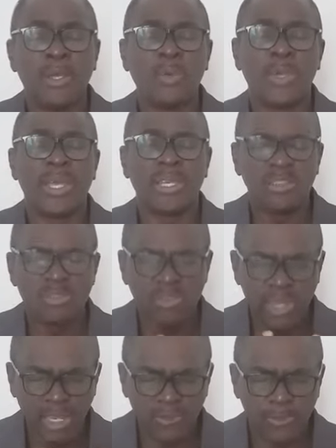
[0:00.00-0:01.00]
We are
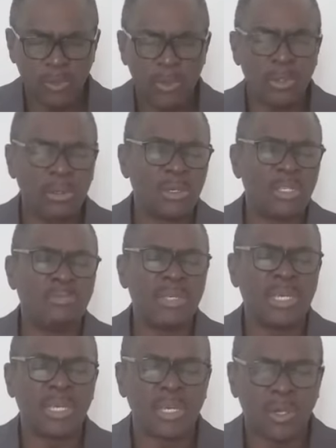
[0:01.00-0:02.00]
grateful, Lord,
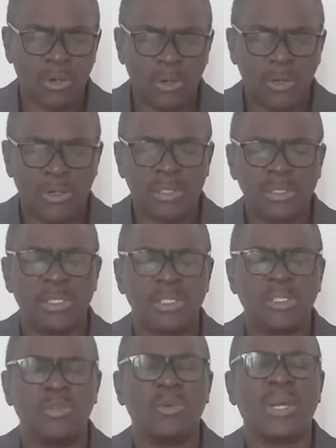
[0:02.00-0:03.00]

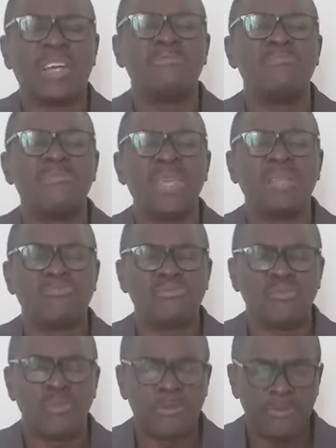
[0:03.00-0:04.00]
because you have made
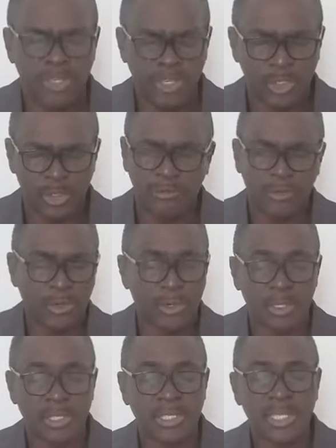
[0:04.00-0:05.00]
provision
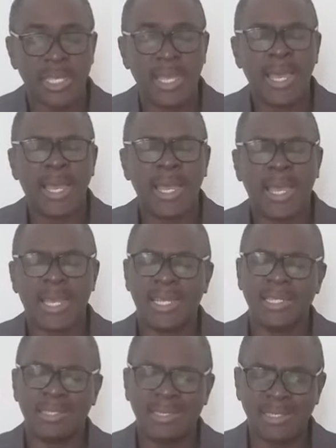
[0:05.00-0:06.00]
for us. And
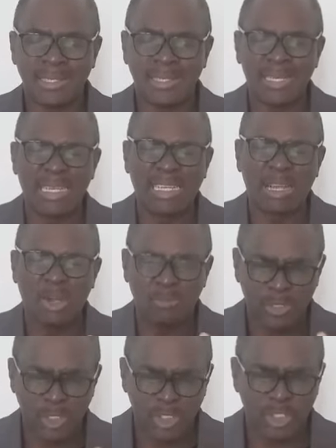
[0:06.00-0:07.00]
at this
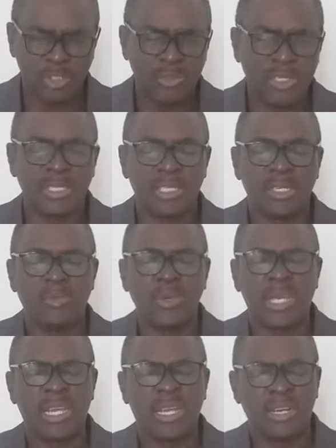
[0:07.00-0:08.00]
opportunity,
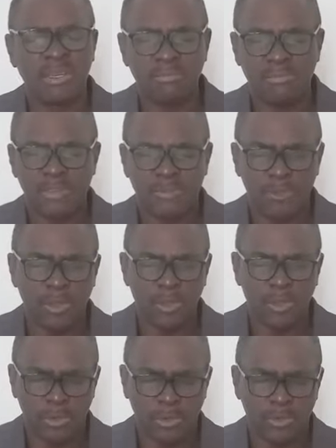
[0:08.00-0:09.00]
we come before
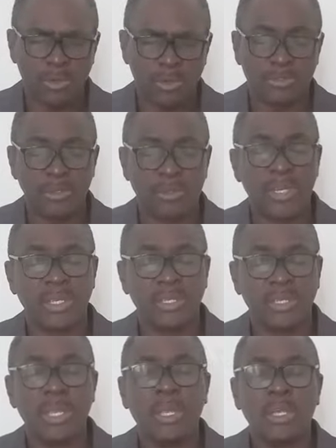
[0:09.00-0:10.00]
your throne of
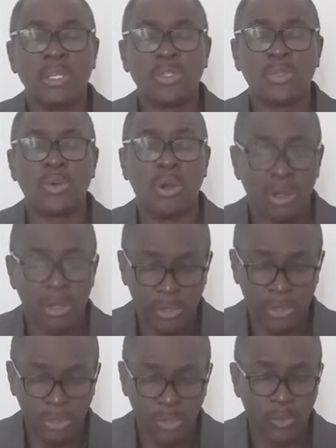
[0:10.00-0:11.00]
grace to
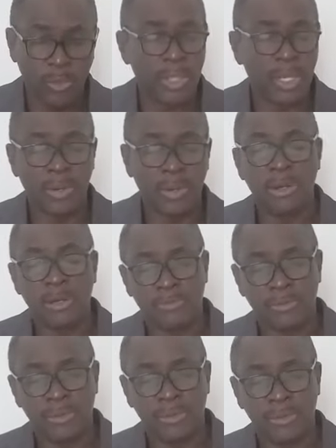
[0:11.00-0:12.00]
honor you with our
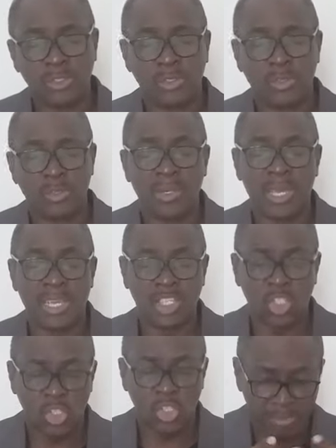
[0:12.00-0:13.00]
offering, to
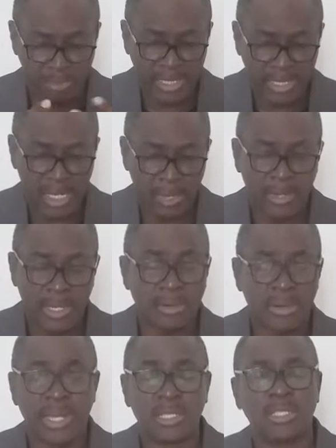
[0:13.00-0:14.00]
express our
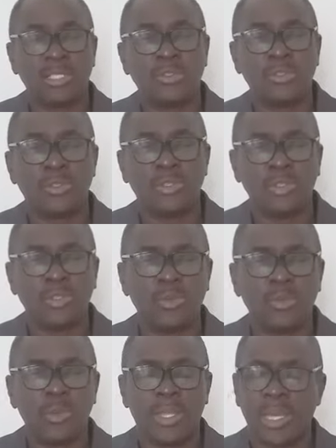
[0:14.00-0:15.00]
gratitude to
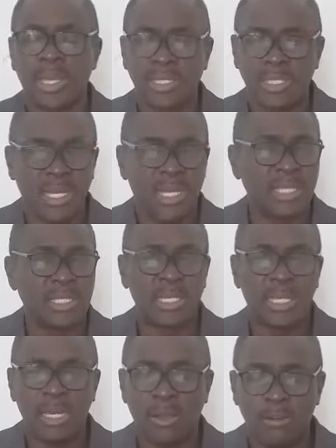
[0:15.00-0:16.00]
you with our tithes
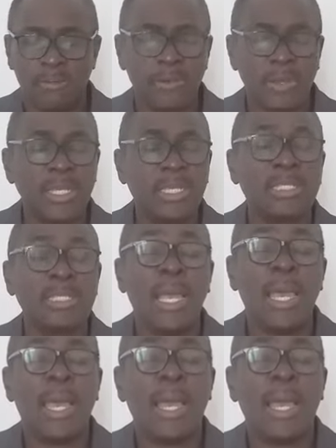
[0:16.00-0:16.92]
and our offerings.